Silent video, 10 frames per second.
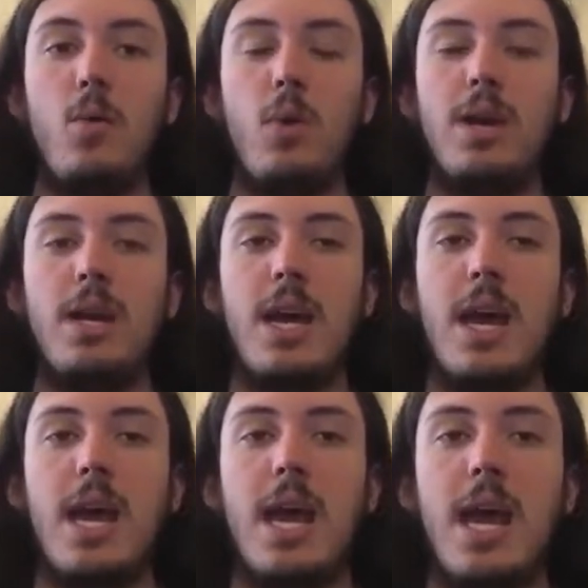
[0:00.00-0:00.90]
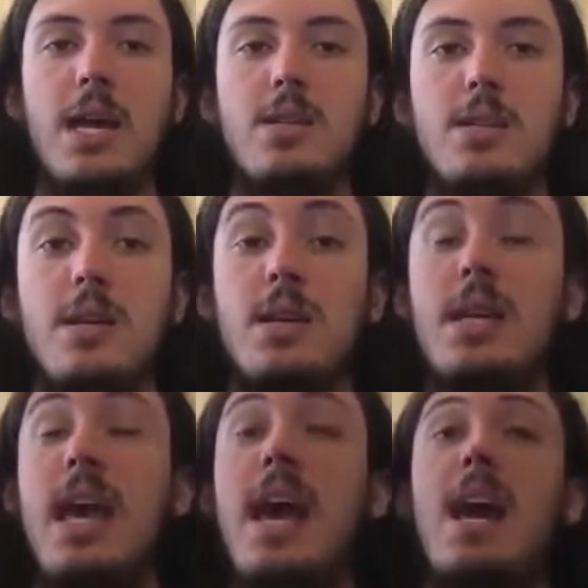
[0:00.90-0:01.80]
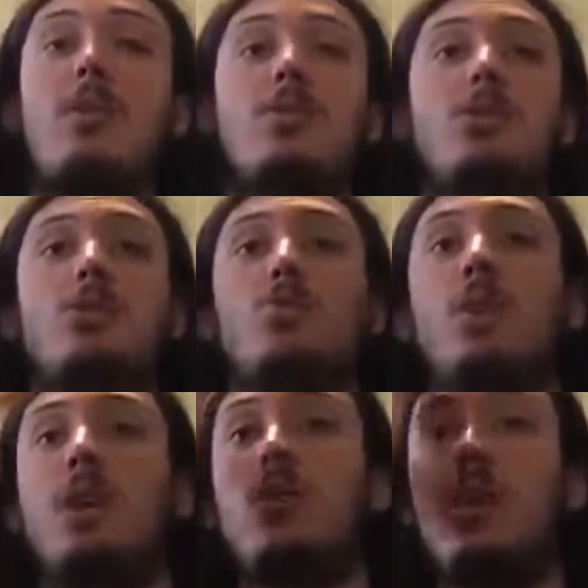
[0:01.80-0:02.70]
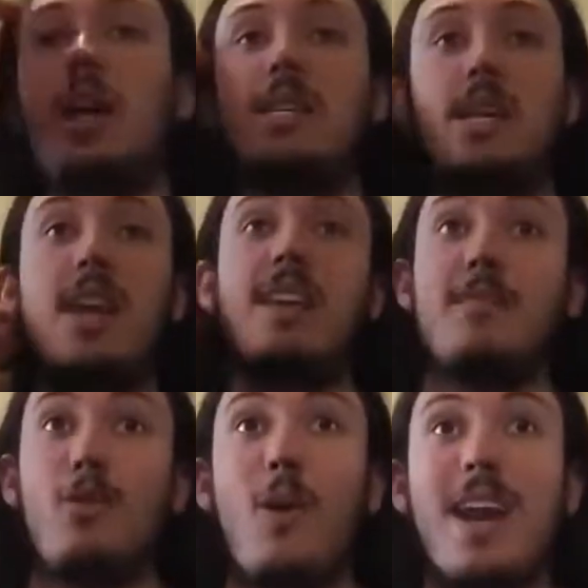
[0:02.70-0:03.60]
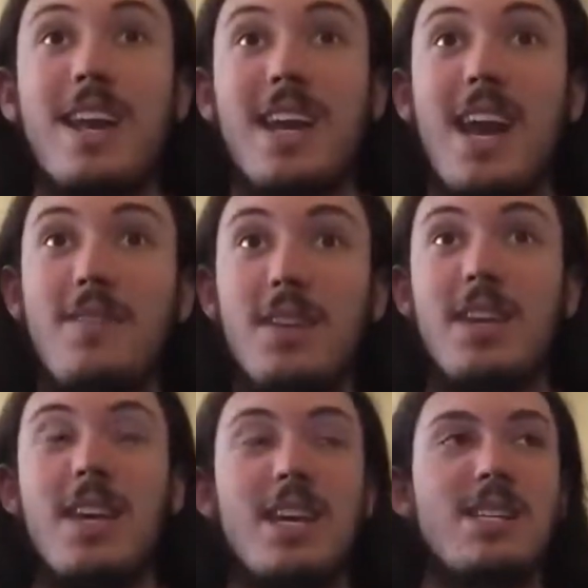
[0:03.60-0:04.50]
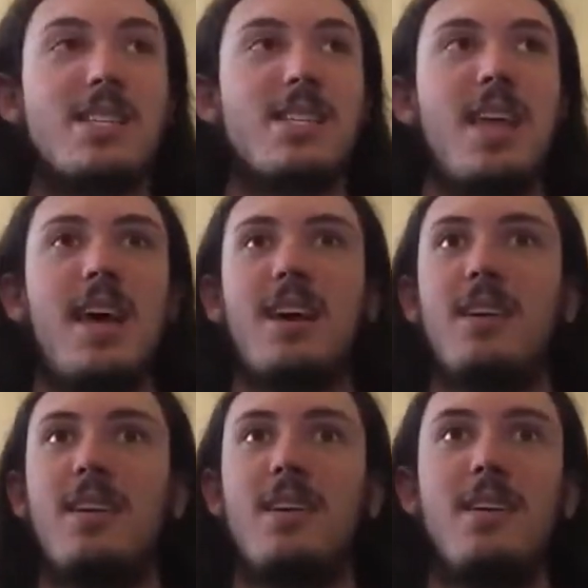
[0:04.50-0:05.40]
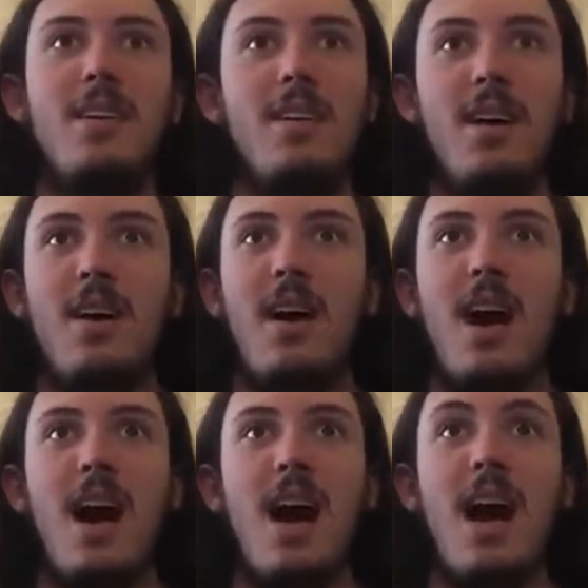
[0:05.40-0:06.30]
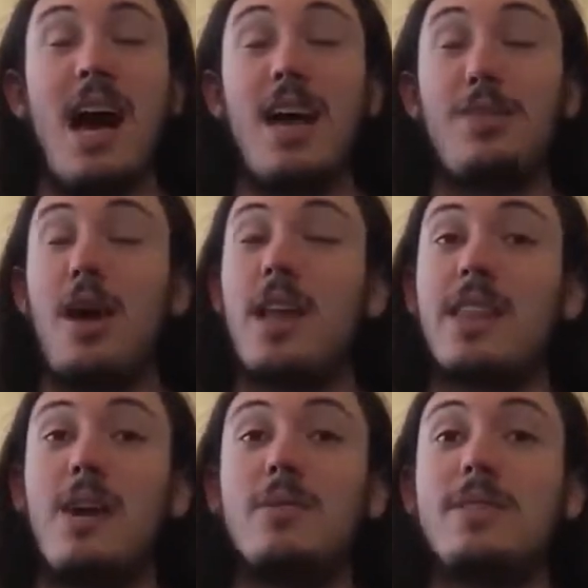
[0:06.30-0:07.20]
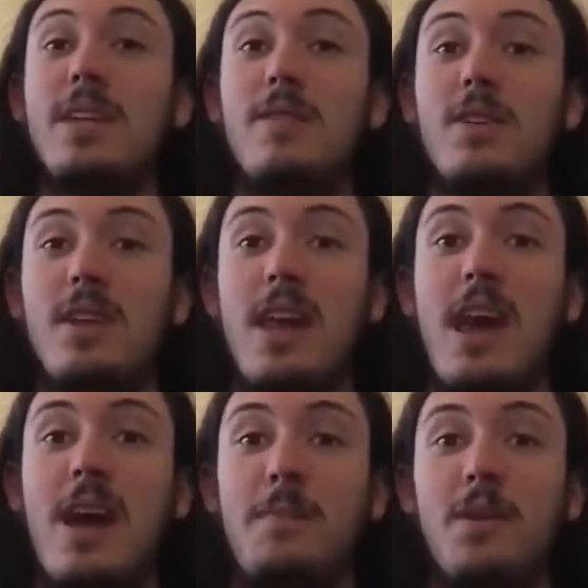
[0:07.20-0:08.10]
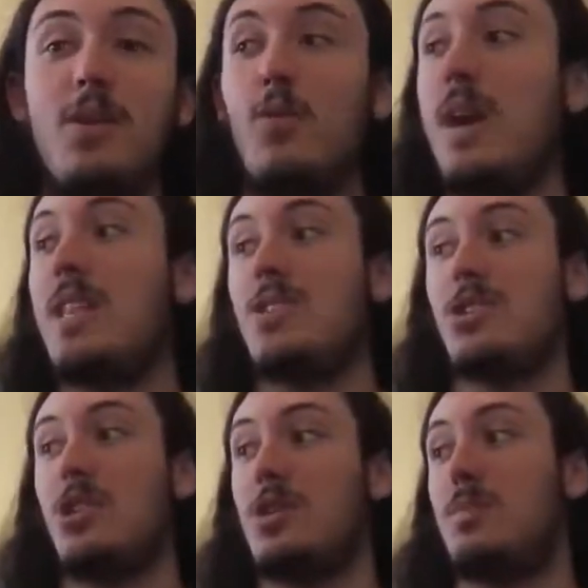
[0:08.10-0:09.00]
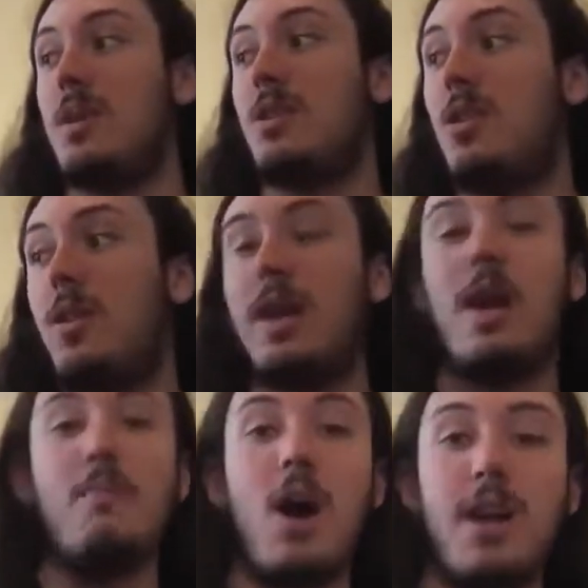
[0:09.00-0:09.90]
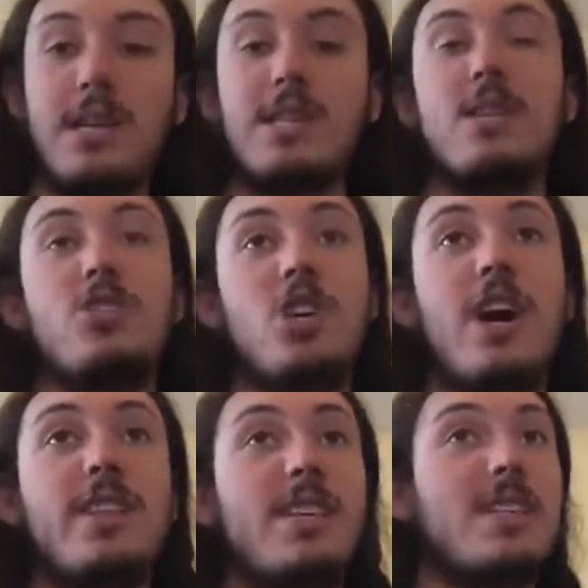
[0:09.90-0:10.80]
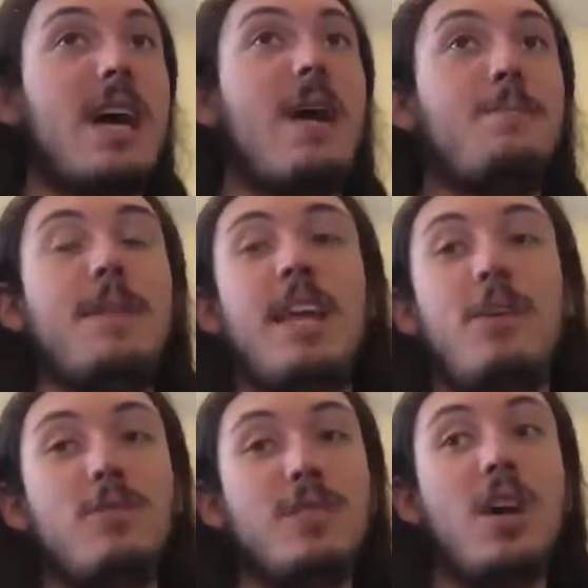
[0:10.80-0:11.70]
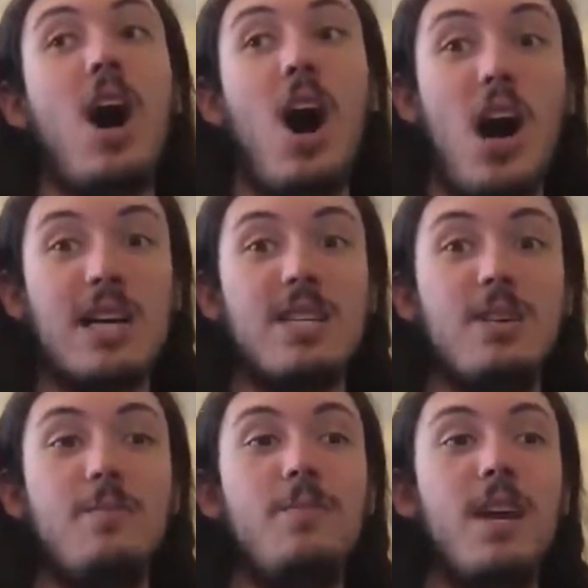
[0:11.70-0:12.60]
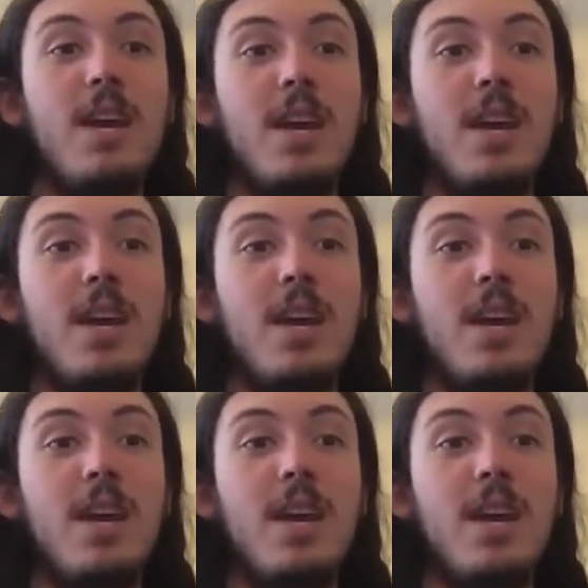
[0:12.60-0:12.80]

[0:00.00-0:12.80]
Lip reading: one day. And it was just really crazy. And Gwen and Kevin kissed. Like, I thought that was never going to happen. The way this show's been going, I'm honestly shocked this happened. That was awesome.